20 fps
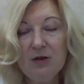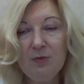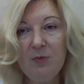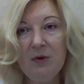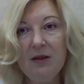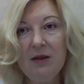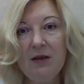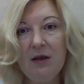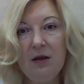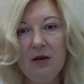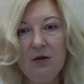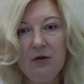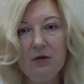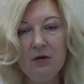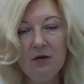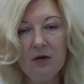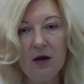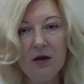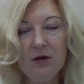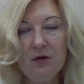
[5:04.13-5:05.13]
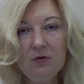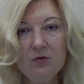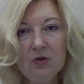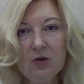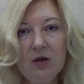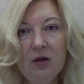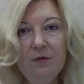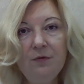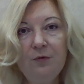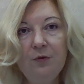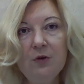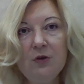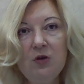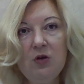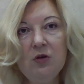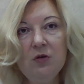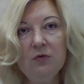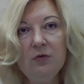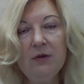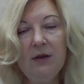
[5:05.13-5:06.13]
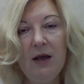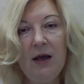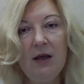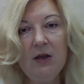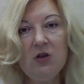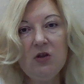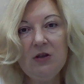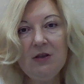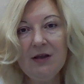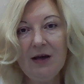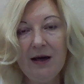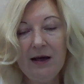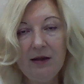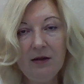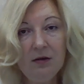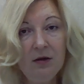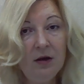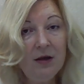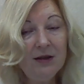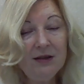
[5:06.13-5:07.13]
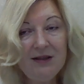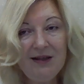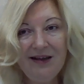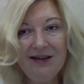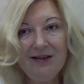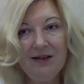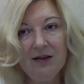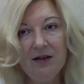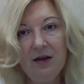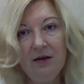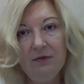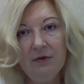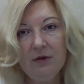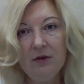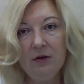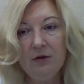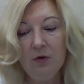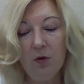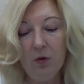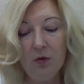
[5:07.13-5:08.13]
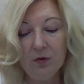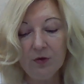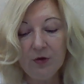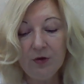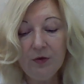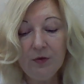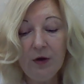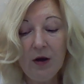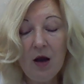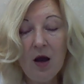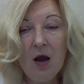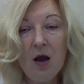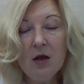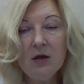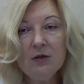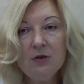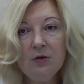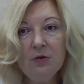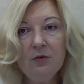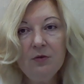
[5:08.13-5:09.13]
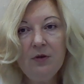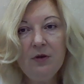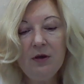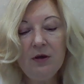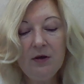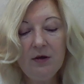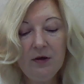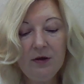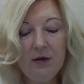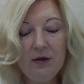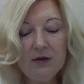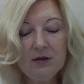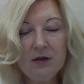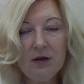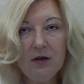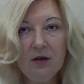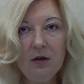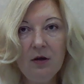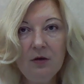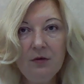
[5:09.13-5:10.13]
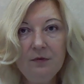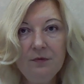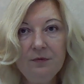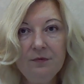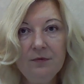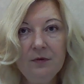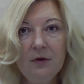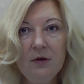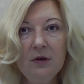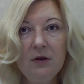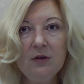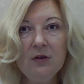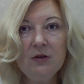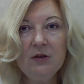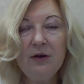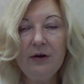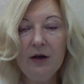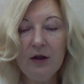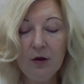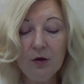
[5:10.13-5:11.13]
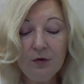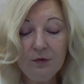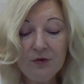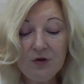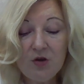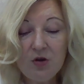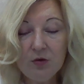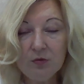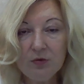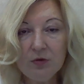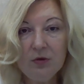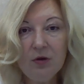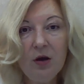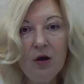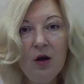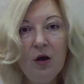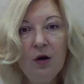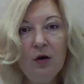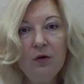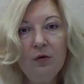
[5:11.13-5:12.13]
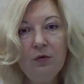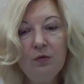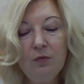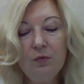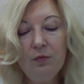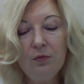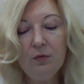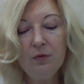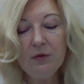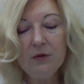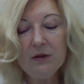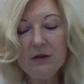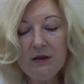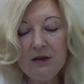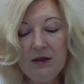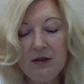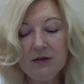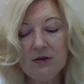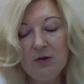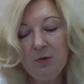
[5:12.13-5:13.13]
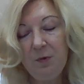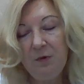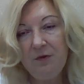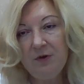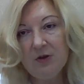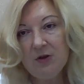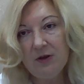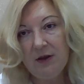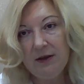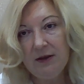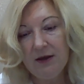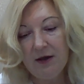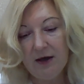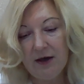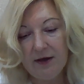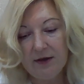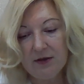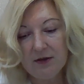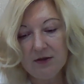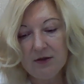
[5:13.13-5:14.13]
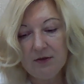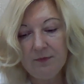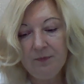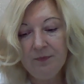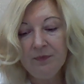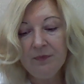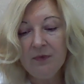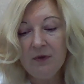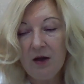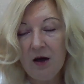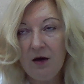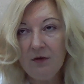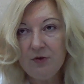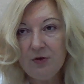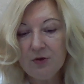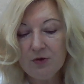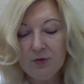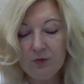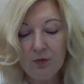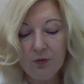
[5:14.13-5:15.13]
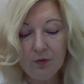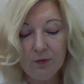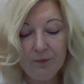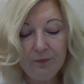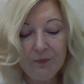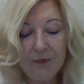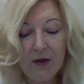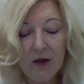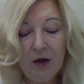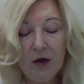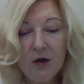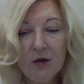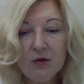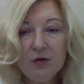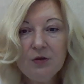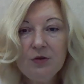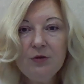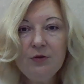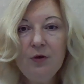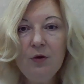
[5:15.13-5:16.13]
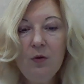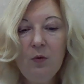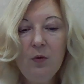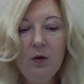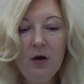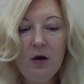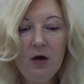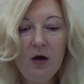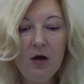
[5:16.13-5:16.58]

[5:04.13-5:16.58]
but they are usually for children aged 9, 10, 11, and older. So there are a lot of children who need supervision and guidance after school. So